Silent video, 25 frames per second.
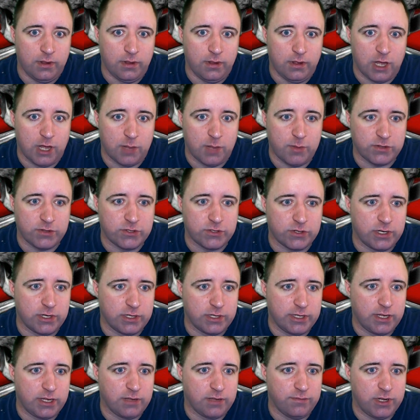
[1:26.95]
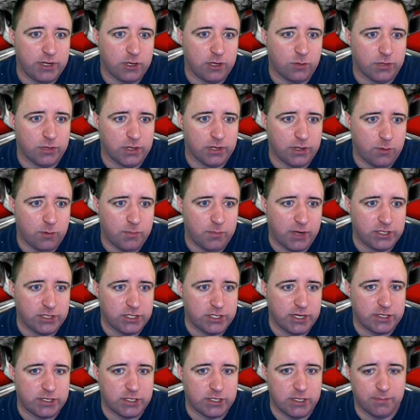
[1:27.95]
I'm also going to link a video below by
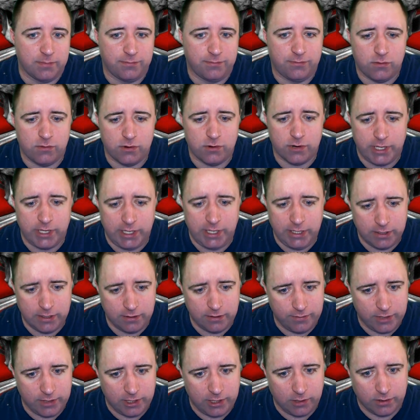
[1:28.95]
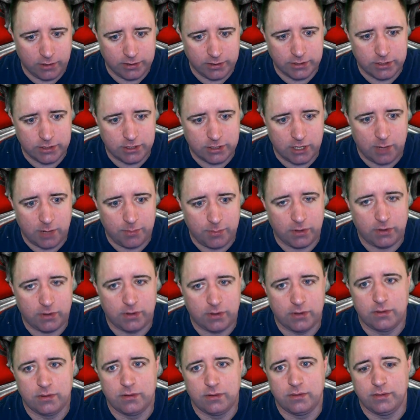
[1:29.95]
JSNIP4. He did a video on this topic.
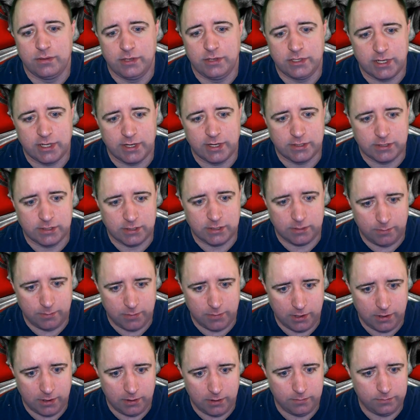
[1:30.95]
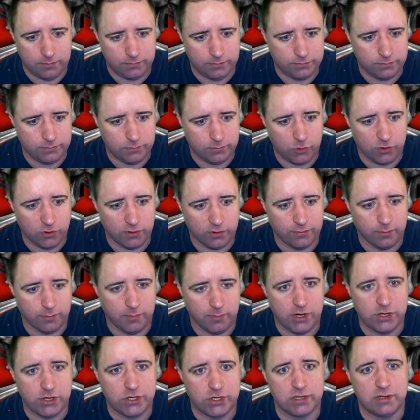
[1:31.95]
He's got some more
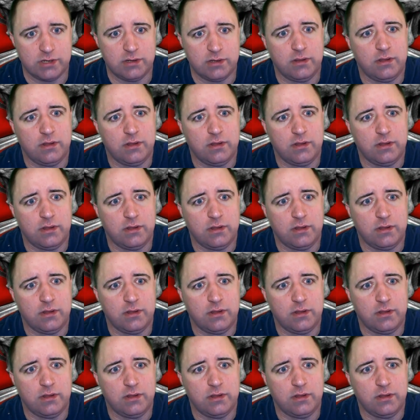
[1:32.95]
information.